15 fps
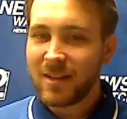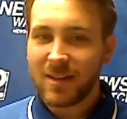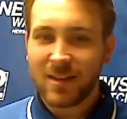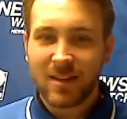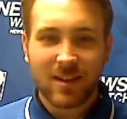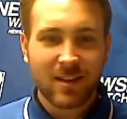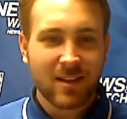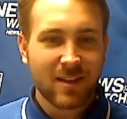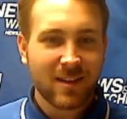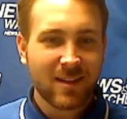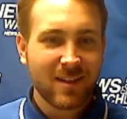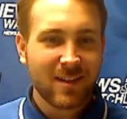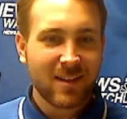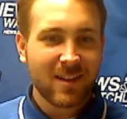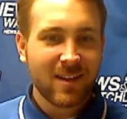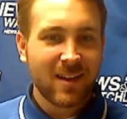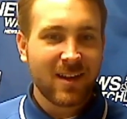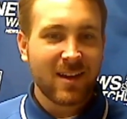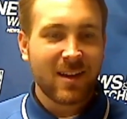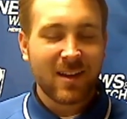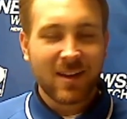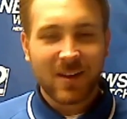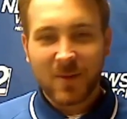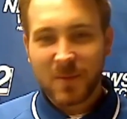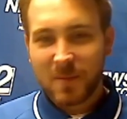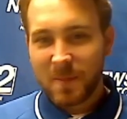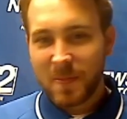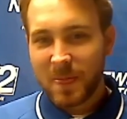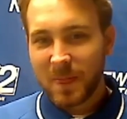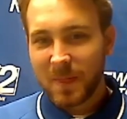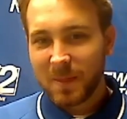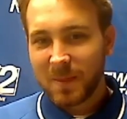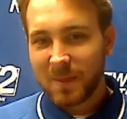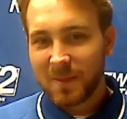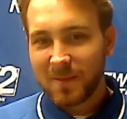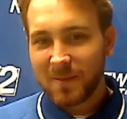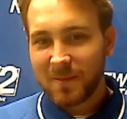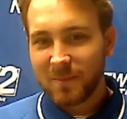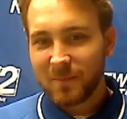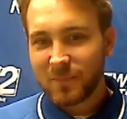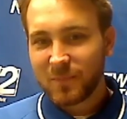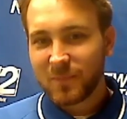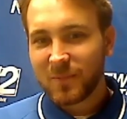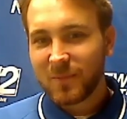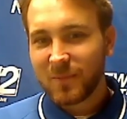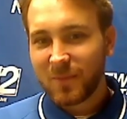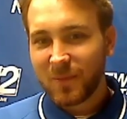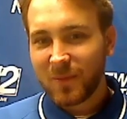This person isn't speaking.